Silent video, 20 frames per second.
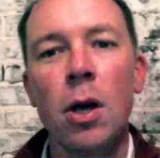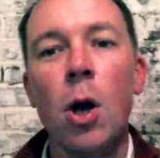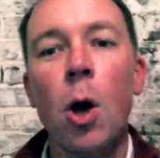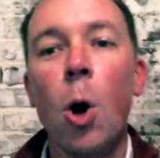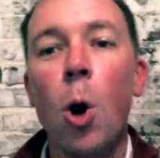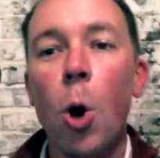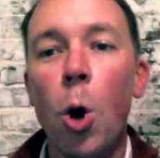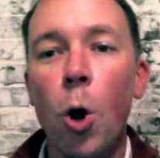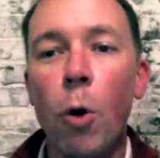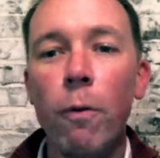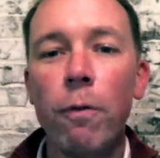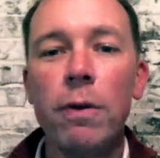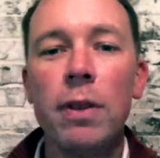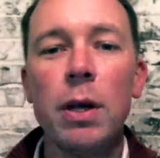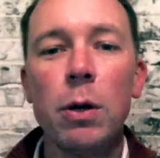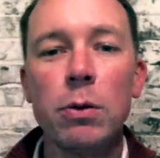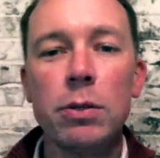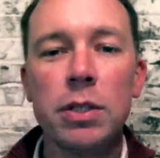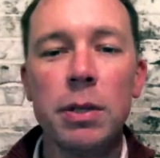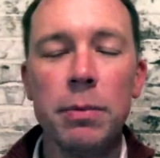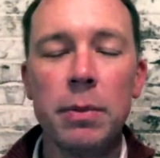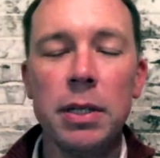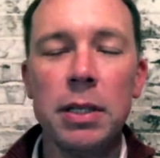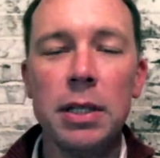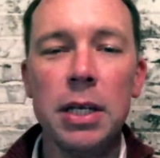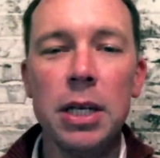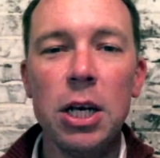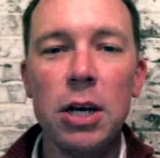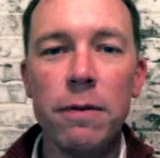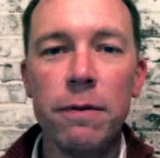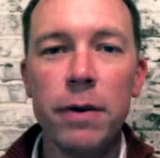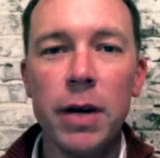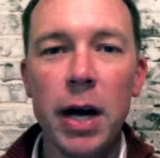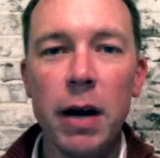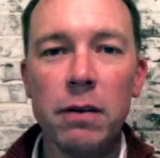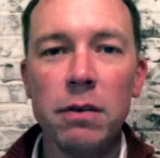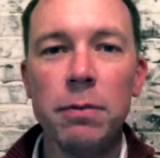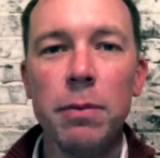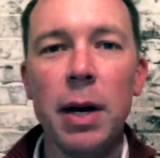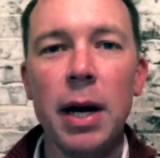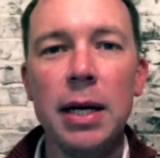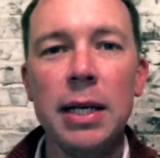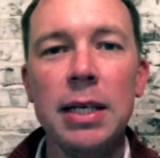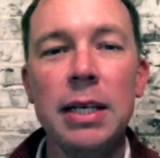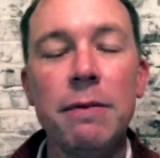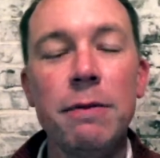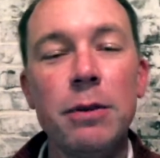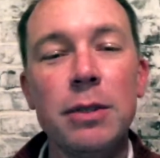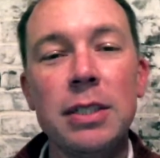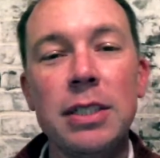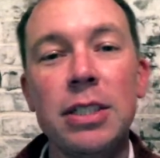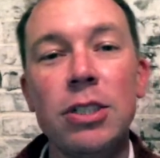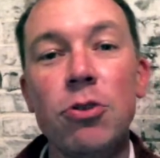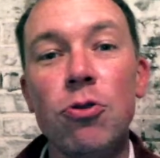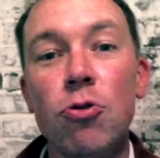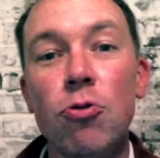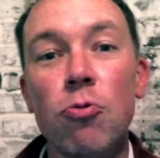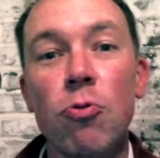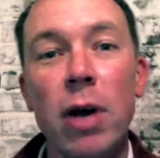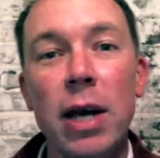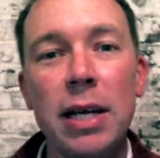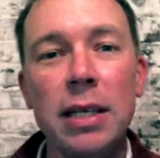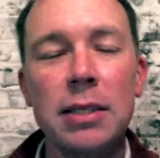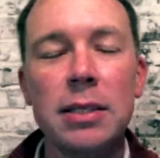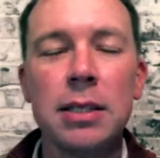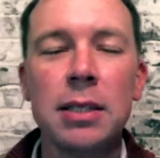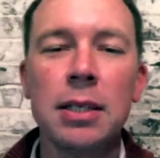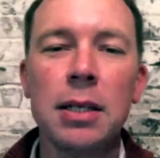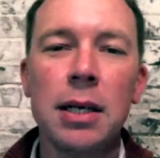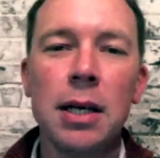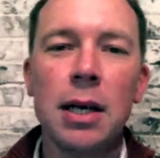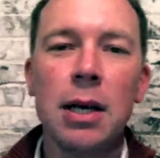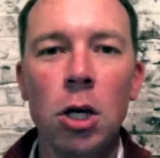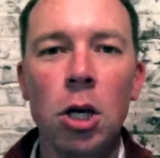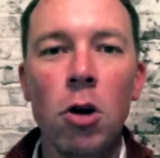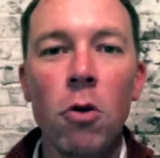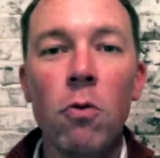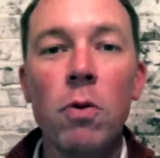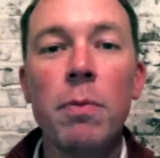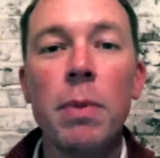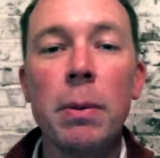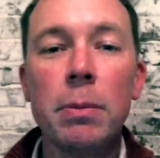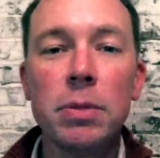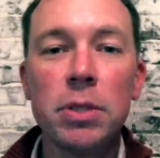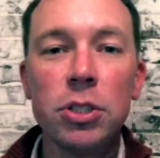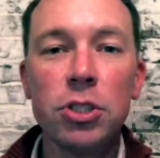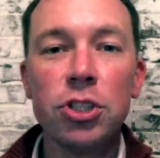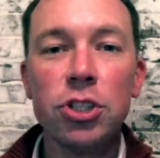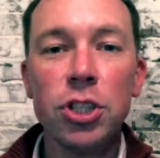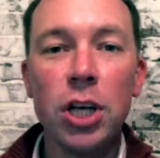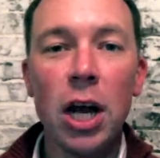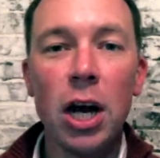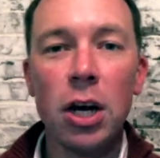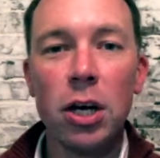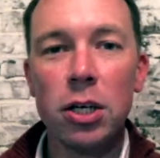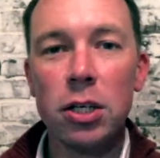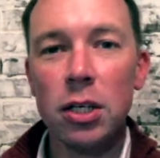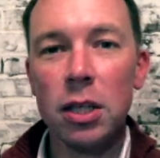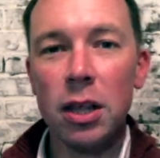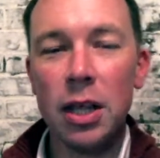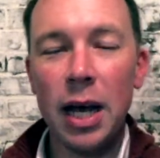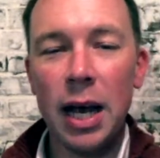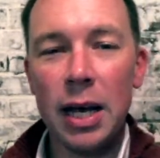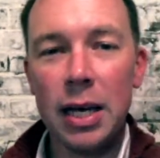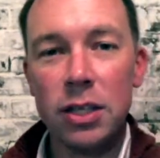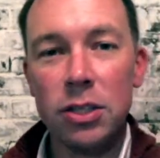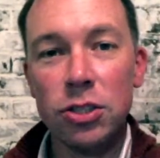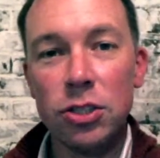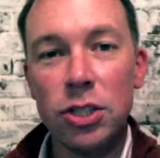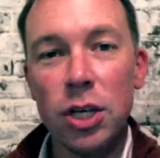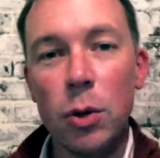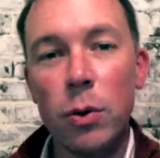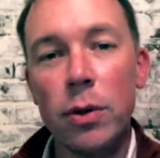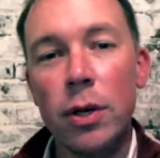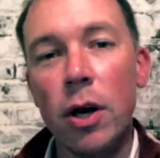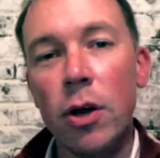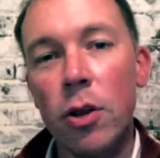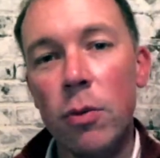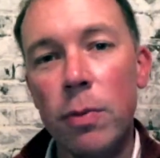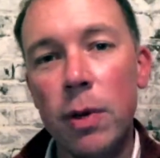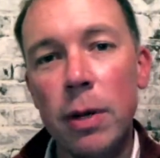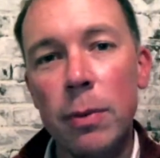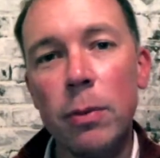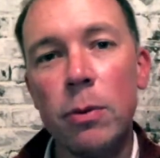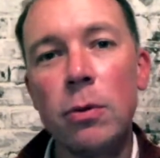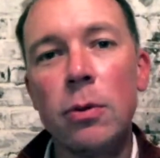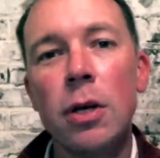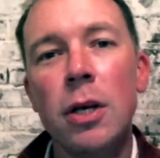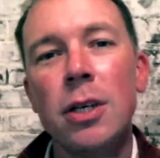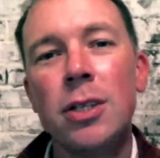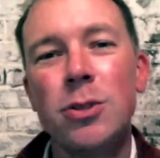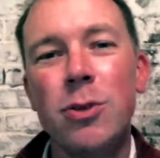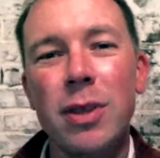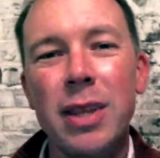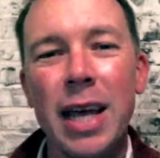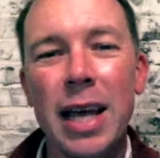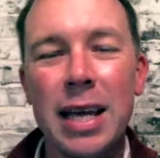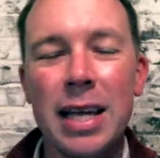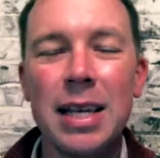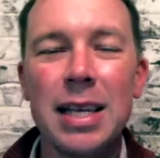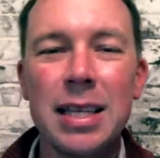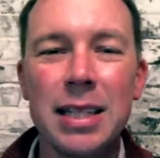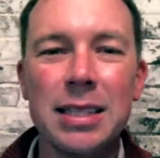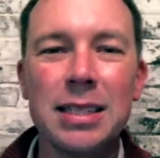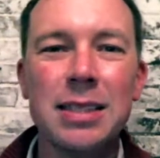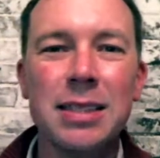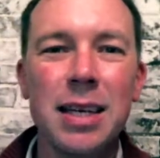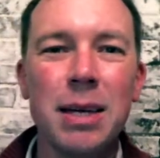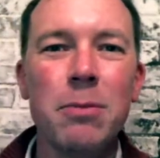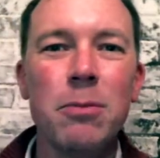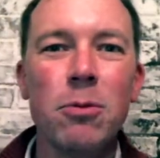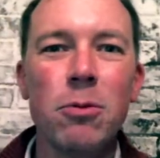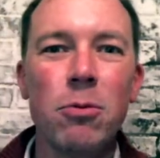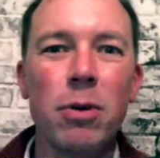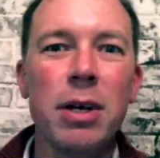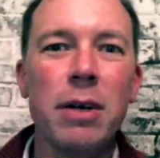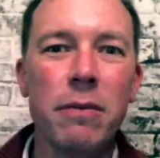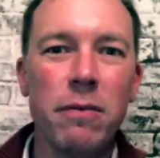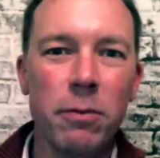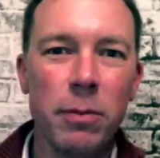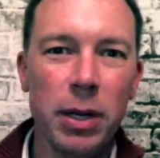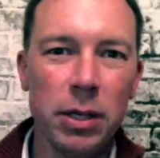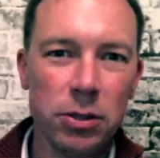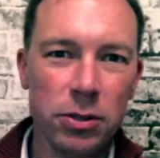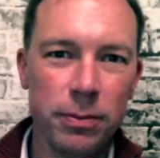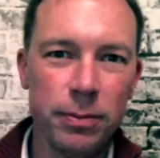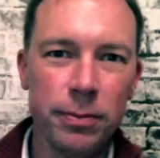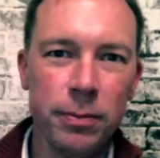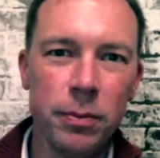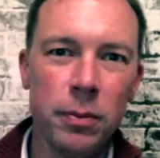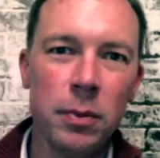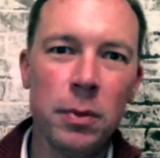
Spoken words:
Hopefully there was something in here for everybody. If you did, great. Remember to share, like, and share with other people so they can get the same great information.